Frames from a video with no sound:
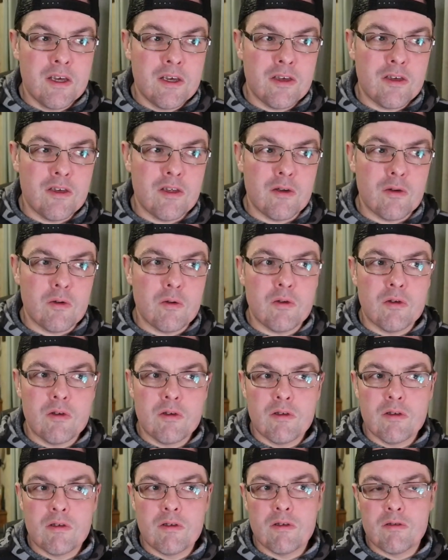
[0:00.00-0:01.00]
you know,
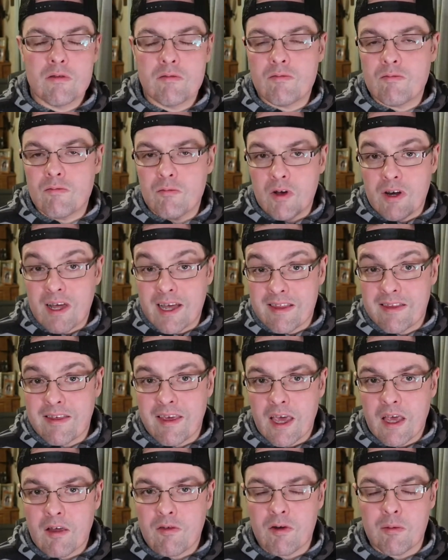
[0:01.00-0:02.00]
what I
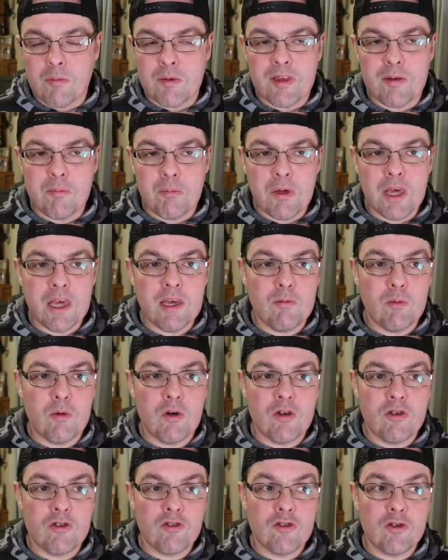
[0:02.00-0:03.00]
take from it to be
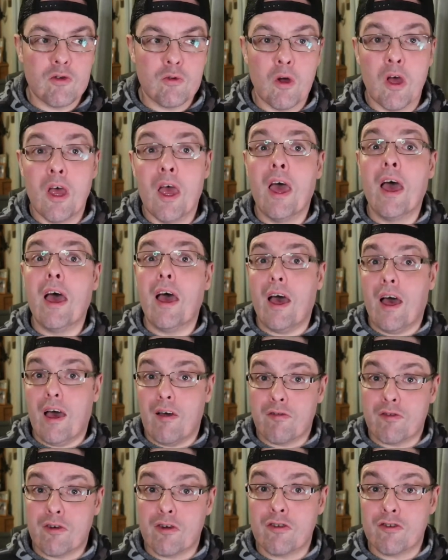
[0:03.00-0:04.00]
was, you know,
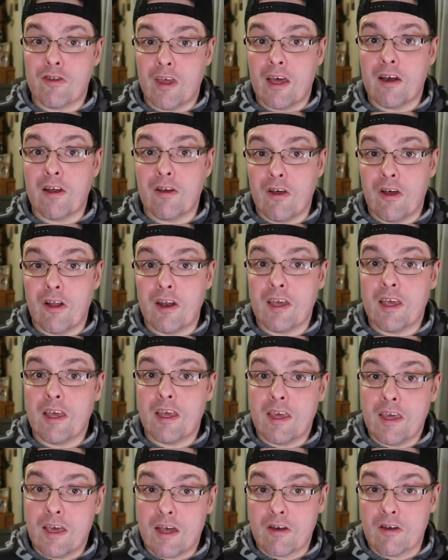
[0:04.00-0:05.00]
after Stan and Ollie get
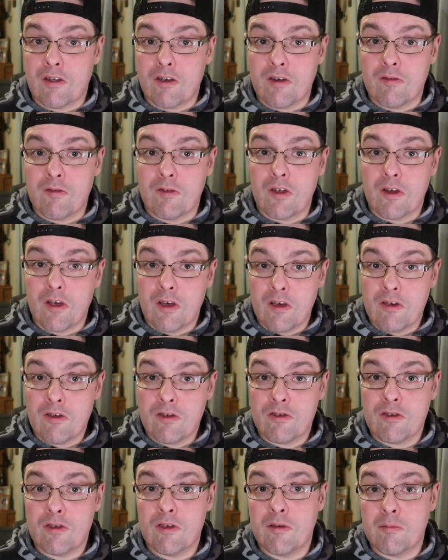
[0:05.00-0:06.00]
kicked out of their
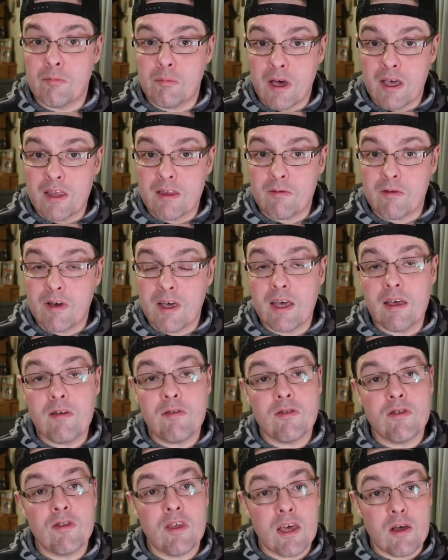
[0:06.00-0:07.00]
house by the
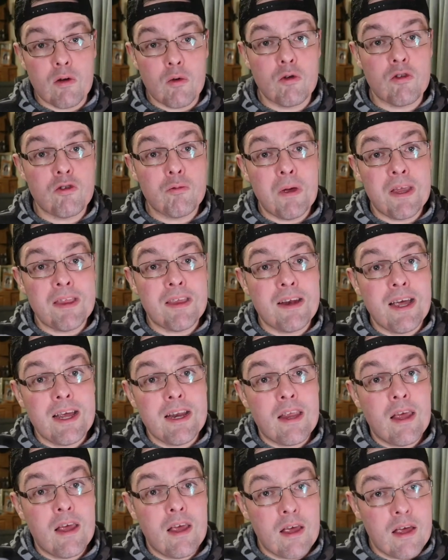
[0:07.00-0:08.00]
waves, they go to spend the
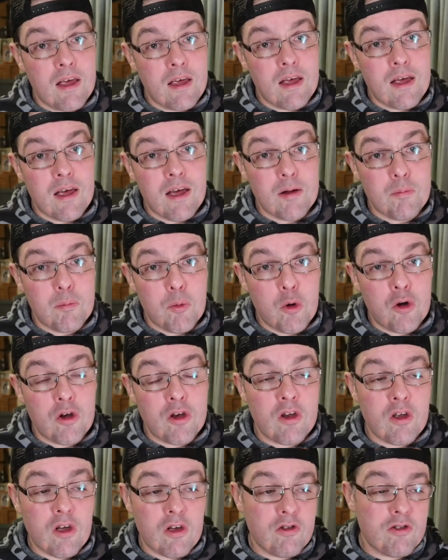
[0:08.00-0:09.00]
night at a boarding
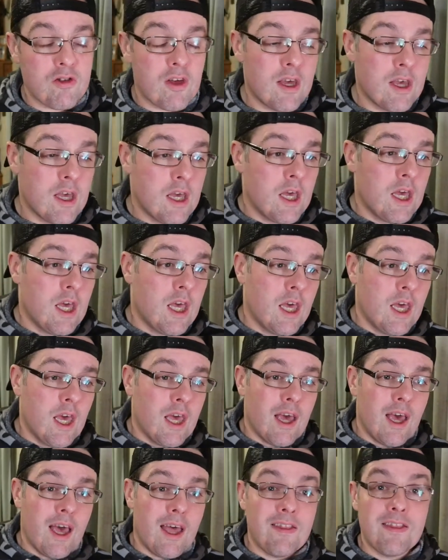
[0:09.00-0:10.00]
house.
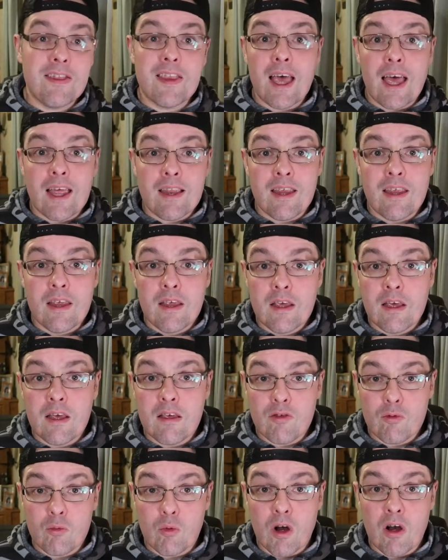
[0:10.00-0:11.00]
And that
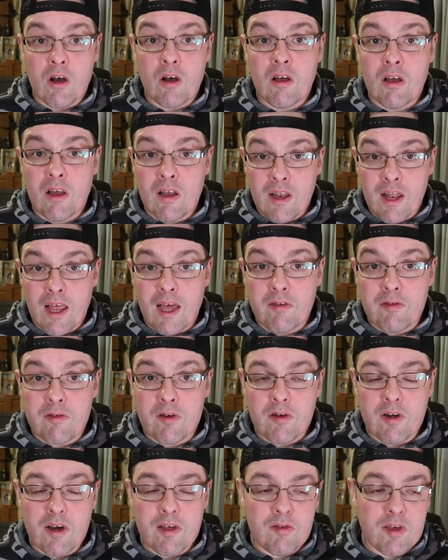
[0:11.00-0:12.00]
is where Laughing
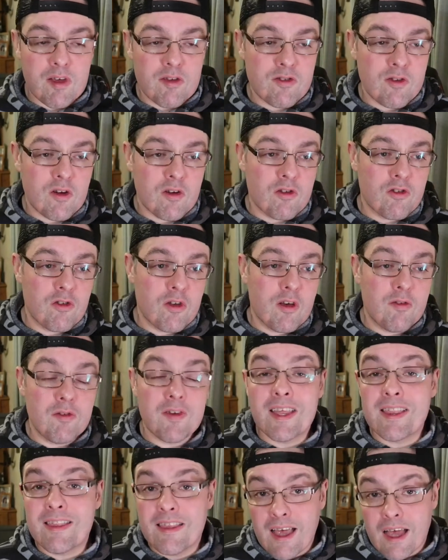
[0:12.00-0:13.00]
Gravy starts off.
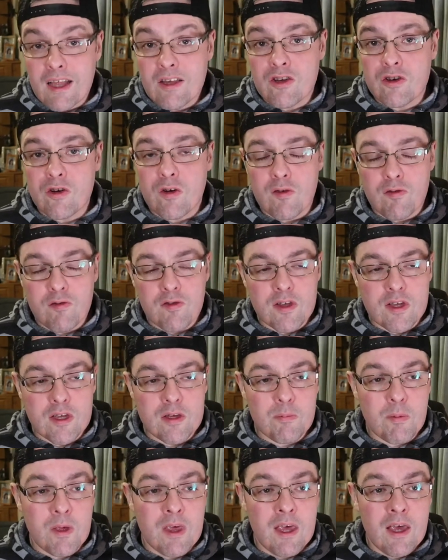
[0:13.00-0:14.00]
And that short film,